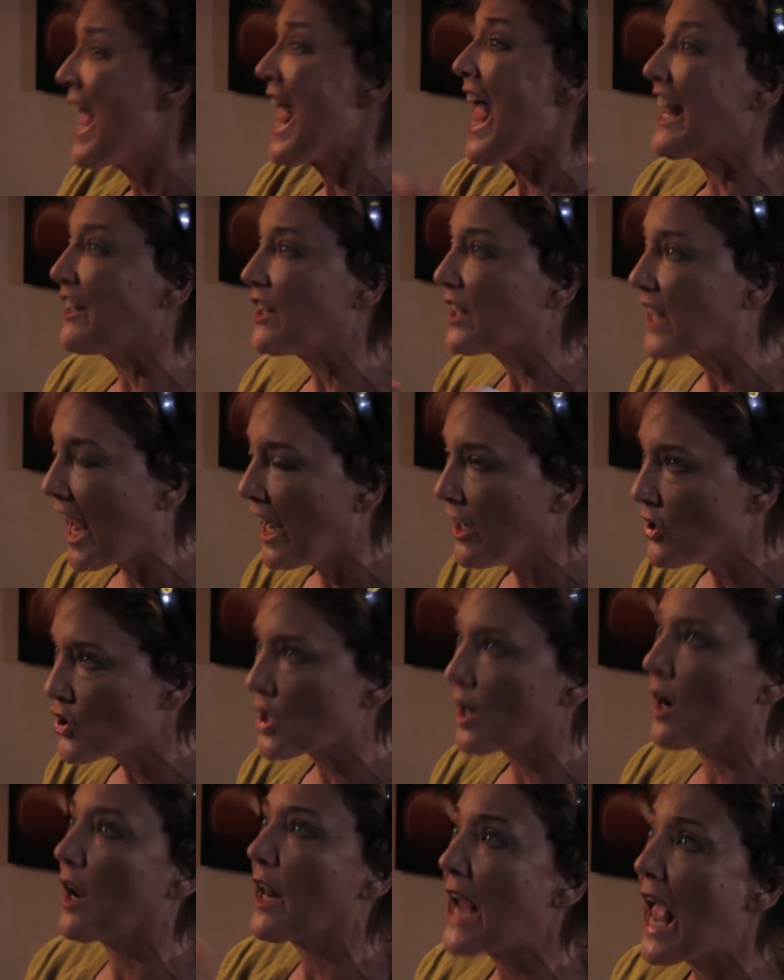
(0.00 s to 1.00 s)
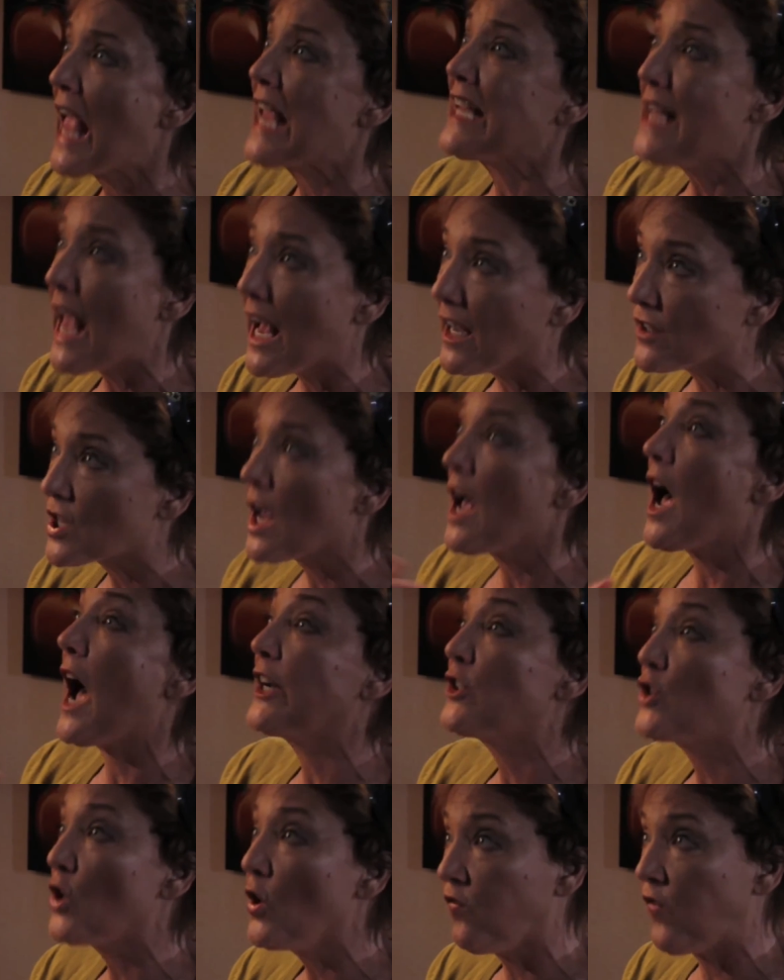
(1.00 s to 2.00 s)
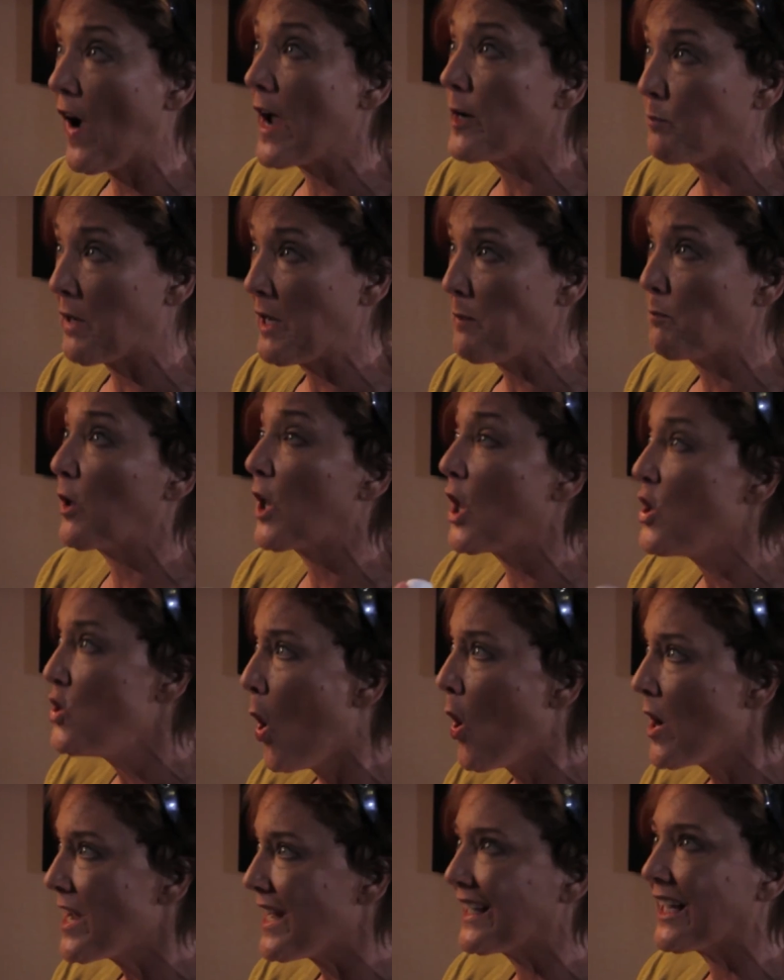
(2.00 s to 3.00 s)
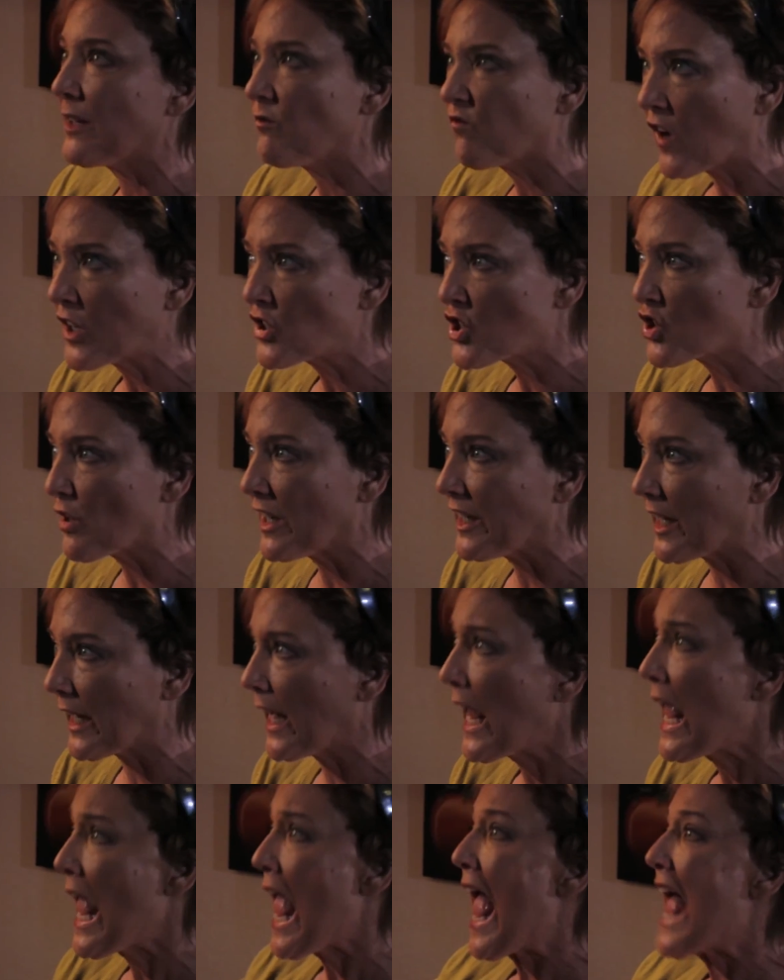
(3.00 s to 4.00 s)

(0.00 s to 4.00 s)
And occasionally, yes, I do find people annoying and frustrating.